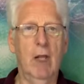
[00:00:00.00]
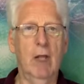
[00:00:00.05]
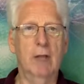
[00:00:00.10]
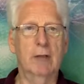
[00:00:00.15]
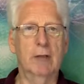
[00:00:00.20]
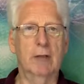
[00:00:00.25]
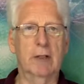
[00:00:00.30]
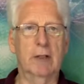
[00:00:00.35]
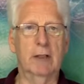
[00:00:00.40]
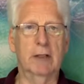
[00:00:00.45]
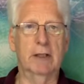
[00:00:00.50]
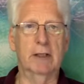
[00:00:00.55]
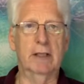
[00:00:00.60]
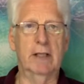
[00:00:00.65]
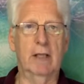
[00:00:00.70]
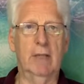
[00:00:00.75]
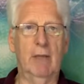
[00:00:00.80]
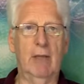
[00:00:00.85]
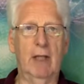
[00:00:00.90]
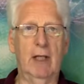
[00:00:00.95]
So if this is
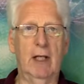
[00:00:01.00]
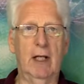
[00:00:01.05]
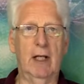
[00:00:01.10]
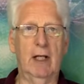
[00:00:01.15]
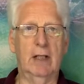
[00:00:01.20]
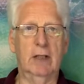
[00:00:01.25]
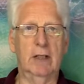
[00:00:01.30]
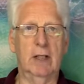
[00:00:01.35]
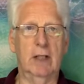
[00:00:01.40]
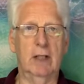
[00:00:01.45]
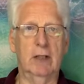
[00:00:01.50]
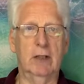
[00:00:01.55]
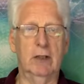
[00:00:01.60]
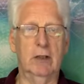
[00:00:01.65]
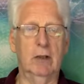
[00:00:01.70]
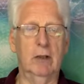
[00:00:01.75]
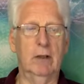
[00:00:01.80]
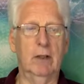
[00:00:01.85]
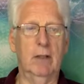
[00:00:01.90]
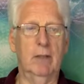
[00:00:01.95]
something that excites
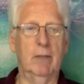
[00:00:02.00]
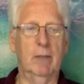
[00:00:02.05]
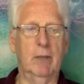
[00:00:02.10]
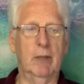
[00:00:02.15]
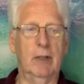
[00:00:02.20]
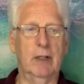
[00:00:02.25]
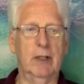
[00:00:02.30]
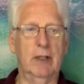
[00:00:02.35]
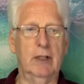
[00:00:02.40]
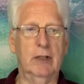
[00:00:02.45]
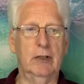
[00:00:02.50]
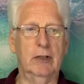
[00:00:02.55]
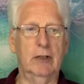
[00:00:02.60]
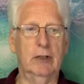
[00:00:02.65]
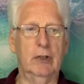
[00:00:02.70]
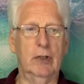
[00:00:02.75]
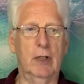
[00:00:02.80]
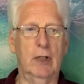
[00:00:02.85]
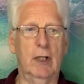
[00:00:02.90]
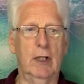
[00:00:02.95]
you, then please
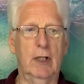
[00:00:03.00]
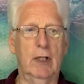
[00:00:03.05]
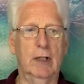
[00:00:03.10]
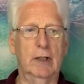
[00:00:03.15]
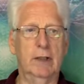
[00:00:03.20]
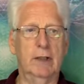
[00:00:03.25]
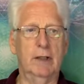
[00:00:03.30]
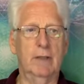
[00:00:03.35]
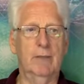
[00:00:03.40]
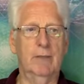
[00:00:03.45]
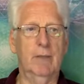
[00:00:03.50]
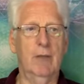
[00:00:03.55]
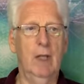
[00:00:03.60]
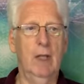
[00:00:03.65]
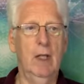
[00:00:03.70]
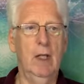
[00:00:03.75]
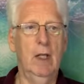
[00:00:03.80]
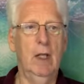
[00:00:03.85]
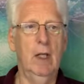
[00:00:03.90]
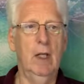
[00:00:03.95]
join us.
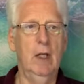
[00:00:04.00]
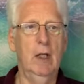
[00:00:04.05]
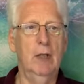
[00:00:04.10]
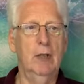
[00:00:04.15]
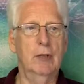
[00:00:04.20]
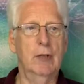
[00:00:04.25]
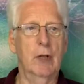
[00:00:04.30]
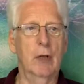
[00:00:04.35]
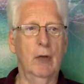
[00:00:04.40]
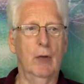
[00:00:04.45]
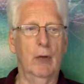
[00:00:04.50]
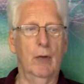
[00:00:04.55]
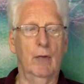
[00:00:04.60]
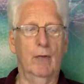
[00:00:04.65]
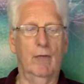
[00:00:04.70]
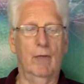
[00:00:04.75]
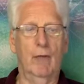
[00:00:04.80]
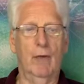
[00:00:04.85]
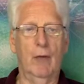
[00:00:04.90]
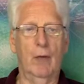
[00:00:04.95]
So
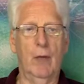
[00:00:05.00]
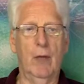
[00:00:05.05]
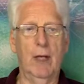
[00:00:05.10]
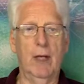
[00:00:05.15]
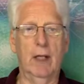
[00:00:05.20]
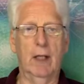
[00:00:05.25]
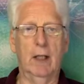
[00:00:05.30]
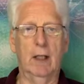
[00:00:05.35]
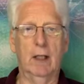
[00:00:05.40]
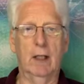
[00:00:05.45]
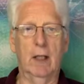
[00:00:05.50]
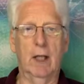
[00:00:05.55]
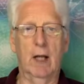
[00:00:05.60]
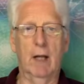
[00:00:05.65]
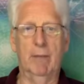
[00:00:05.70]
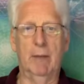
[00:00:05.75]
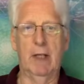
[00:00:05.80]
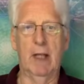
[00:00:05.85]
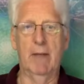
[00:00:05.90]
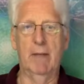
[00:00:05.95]
for the week
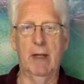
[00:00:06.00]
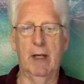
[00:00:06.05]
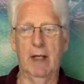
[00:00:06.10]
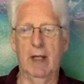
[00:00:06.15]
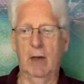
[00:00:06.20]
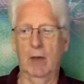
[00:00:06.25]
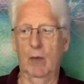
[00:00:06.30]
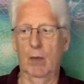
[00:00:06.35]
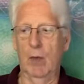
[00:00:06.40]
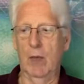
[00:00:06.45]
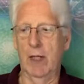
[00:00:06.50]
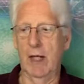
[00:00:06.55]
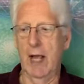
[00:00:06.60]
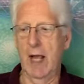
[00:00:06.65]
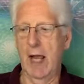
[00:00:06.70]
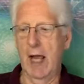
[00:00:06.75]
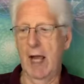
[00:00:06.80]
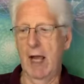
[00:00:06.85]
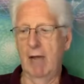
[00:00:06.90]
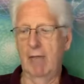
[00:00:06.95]
upcoming, we
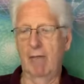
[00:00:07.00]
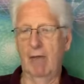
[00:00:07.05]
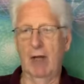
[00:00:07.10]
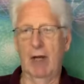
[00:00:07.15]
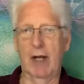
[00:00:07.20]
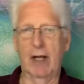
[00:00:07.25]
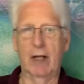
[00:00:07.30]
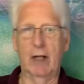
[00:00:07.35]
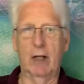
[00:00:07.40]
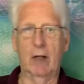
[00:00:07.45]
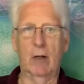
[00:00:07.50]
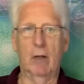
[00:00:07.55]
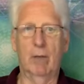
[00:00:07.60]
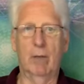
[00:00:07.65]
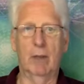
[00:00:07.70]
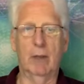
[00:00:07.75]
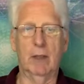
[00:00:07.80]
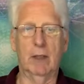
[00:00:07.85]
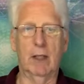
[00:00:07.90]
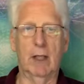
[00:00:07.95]
have the Letting Go
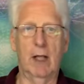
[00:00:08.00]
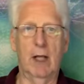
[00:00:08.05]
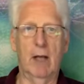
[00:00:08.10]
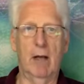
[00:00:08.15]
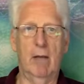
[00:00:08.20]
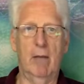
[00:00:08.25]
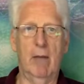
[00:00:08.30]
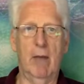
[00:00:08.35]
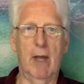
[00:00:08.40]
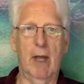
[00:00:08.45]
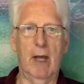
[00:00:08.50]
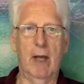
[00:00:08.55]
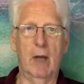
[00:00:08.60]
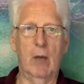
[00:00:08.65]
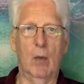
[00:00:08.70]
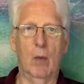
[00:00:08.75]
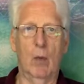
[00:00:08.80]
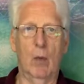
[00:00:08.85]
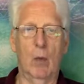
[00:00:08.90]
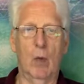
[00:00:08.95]
Book Club at
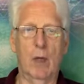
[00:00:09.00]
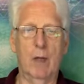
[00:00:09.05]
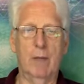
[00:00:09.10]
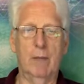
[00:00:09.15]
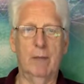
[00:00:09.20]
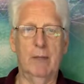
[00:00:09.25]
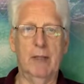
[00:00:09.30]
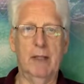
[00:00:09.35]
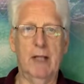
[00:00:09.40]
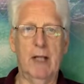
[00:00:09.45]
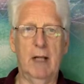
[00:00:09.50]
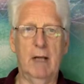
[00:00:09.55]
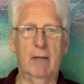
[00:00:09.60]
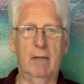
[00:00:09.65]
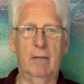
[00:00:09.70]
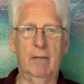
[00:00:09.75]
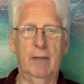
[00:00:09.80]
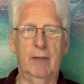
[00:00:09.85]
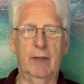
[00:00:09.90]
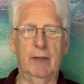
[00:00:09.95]
1
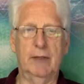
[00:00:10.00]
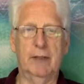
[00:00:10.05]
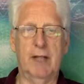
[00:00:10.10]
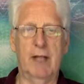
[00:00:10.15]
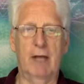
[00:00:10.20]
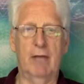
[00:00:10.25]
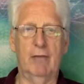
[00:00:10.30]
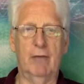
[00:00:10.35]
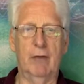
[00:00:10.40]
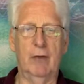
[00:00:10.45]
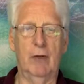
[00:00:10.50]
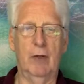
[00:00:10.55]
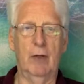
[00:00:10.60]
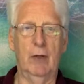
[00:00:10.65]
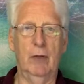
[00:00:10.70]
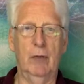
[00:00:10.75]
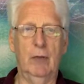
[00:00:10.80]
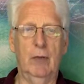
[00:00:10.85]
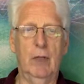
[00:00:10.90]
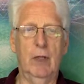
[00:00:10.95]
p.m. this
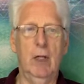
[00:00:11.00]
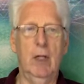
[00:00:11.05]
afternoon.